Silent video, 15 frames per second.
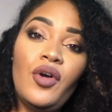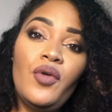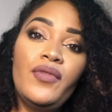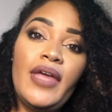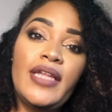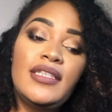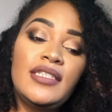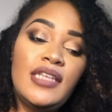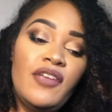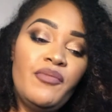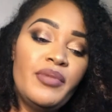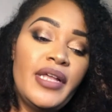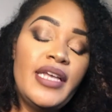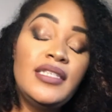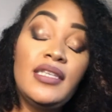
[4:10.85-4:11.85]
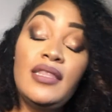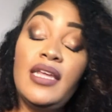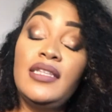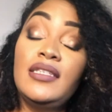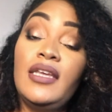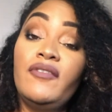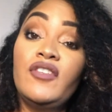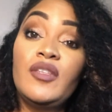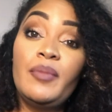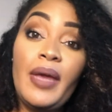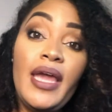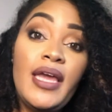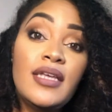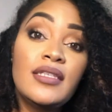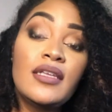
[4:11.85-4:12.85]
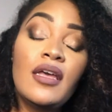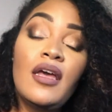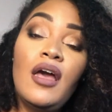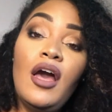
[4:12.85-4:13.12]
that safe place and that safe space